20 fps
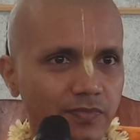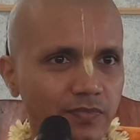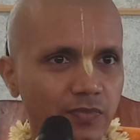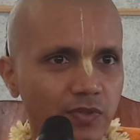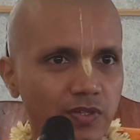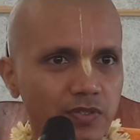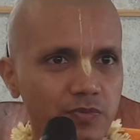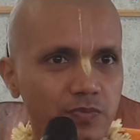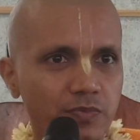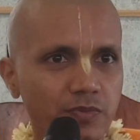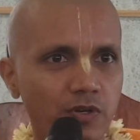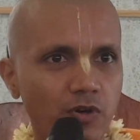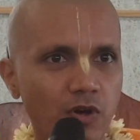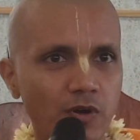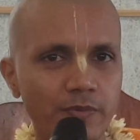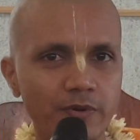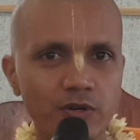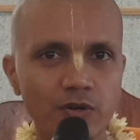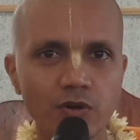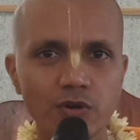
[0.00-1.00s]
Because
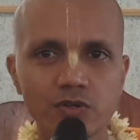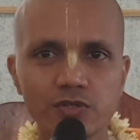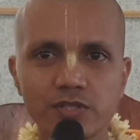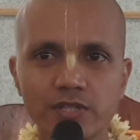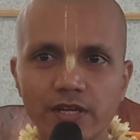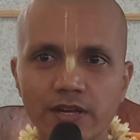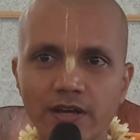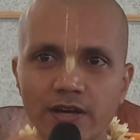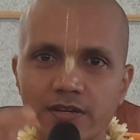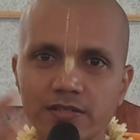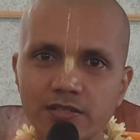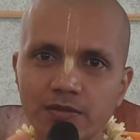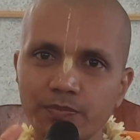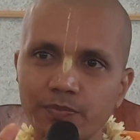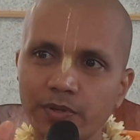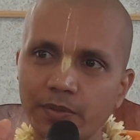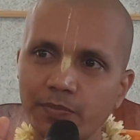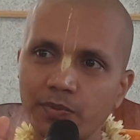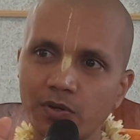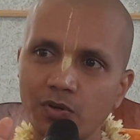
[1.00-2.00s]
government knows there are some
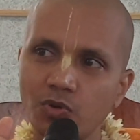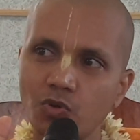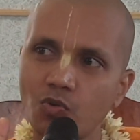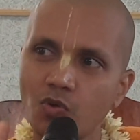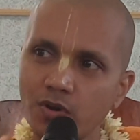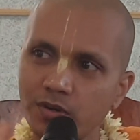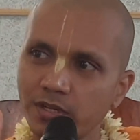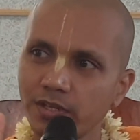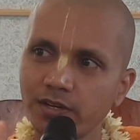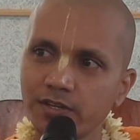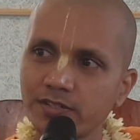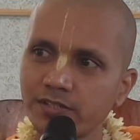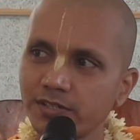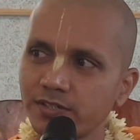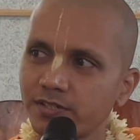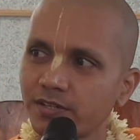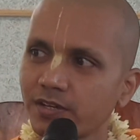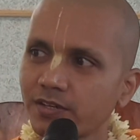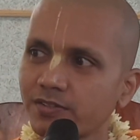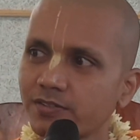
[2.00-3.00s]
people who want illicit
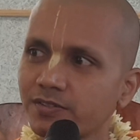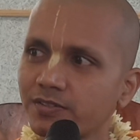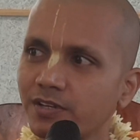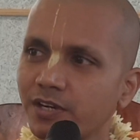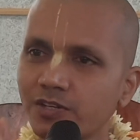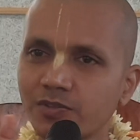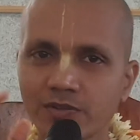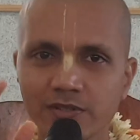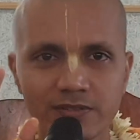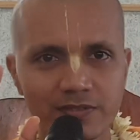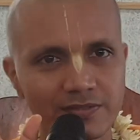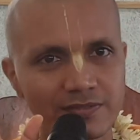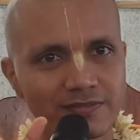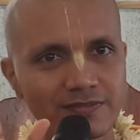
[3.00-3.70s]
sex. That's why